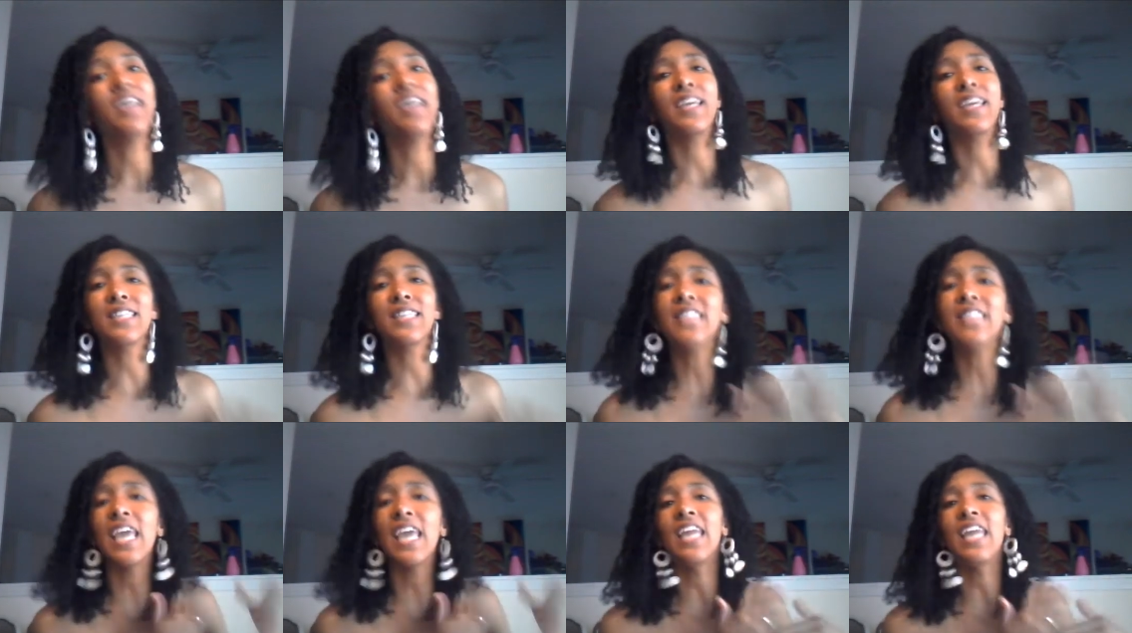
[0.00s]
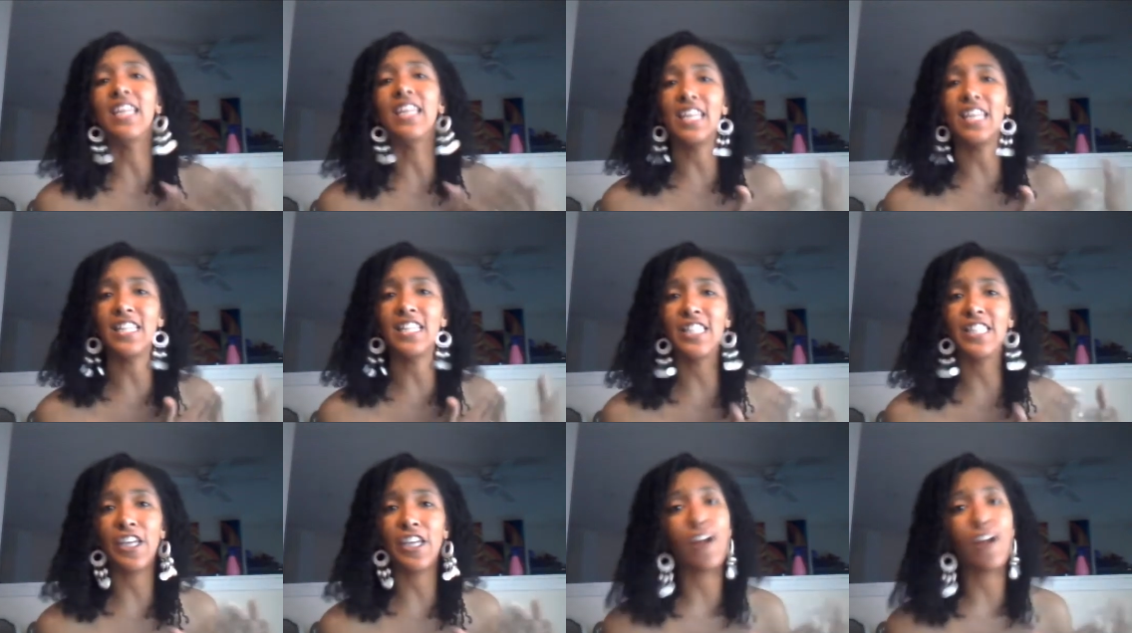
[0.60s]
It's getting
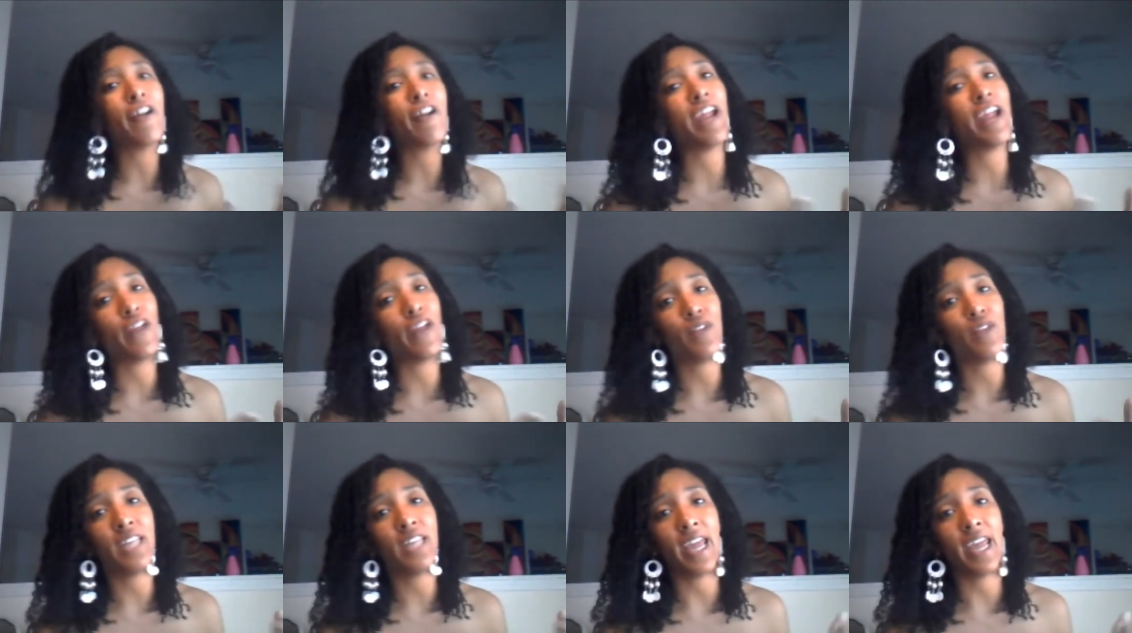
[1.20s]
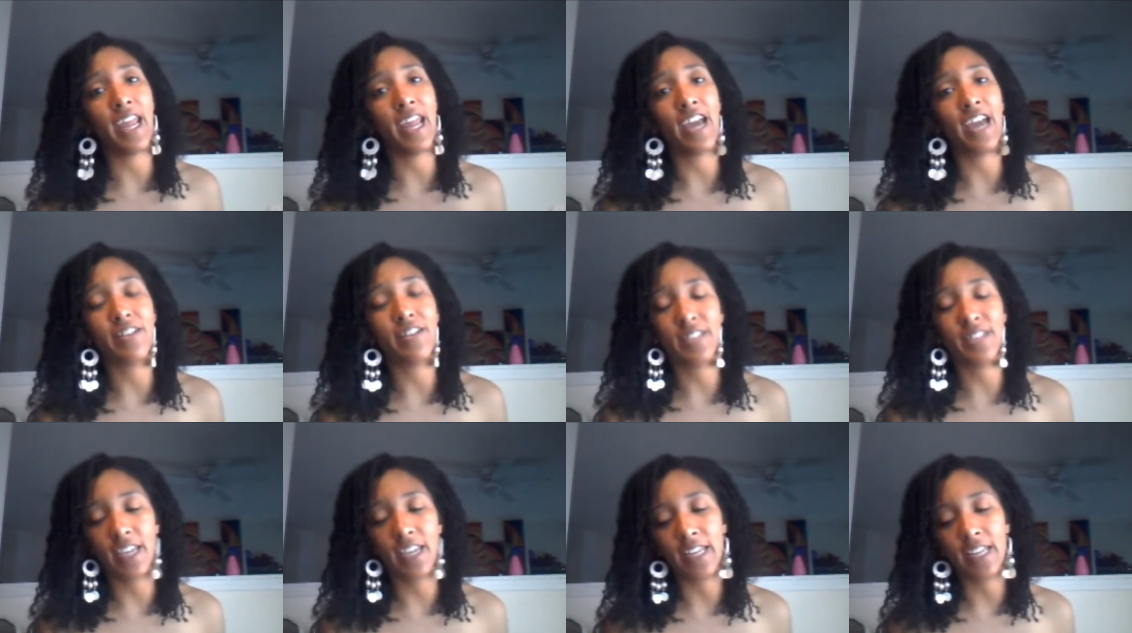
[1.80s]
easier every day, I'll
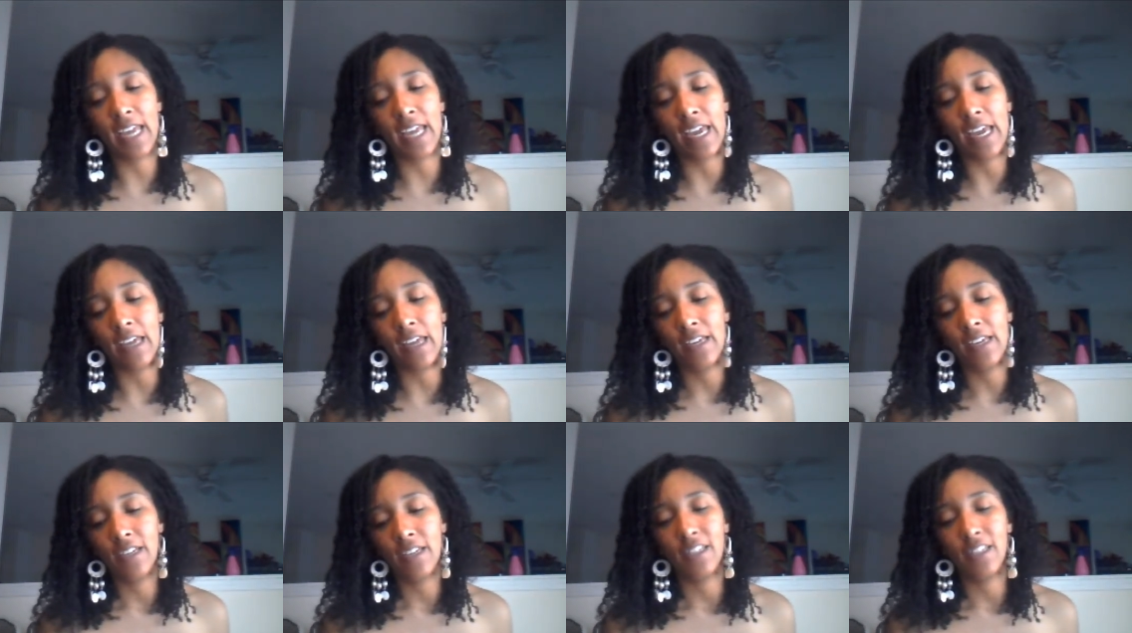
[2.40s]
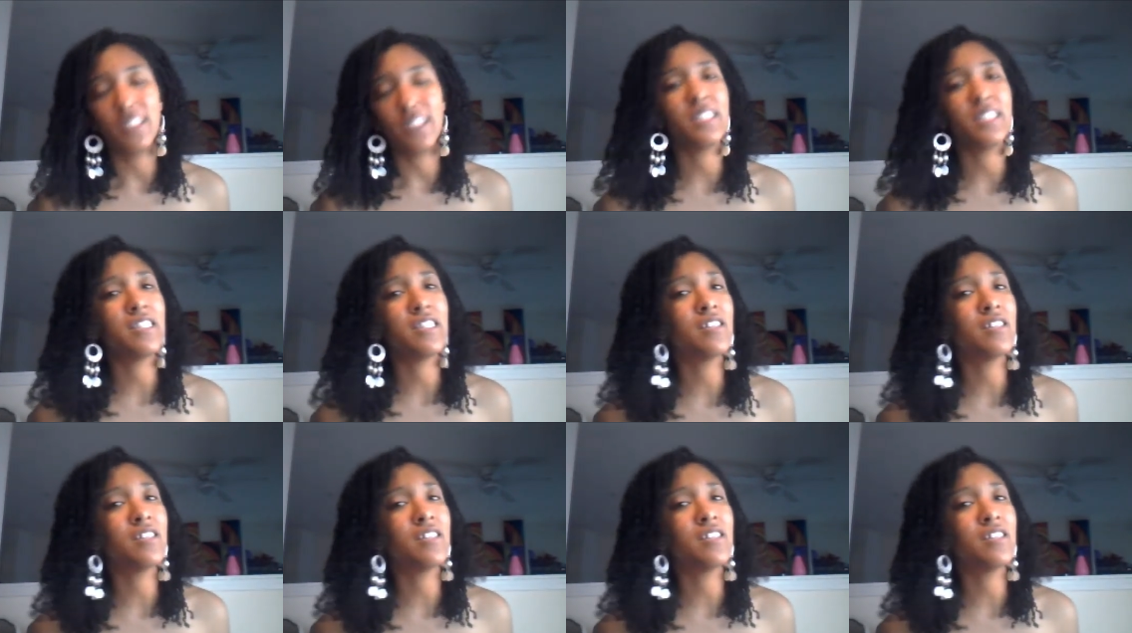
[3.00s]
say that. It's